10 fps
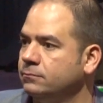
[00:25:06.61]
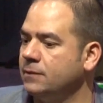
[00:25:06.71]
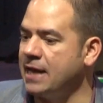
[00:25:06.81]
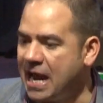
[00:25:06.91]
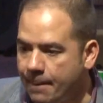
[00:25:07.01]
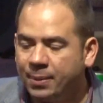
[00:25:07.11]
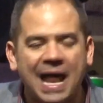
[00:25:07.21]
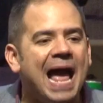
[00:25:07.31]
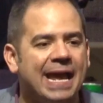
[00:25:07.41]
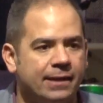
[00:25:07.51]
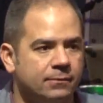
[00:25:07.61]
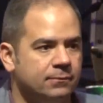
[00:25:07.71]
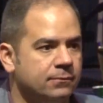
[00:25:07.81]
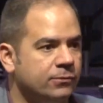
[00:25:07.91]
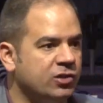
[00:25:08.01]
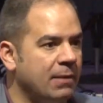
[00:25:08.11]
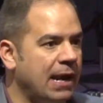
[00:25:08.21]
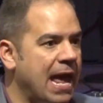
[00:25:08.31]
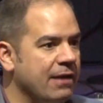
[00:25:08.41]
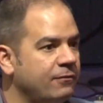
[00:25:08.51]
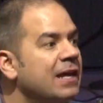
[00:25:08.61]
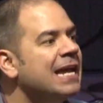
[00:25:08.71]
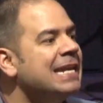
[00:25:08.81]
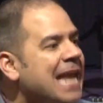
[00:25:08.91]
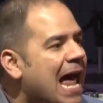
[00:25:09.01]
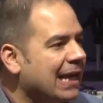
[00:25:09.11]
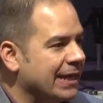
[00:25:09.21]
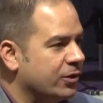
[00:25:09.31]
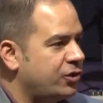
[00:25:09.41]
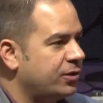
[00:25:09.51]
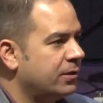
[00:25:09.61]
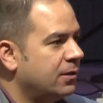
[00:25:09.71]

And I apply it to my life. Knowledge.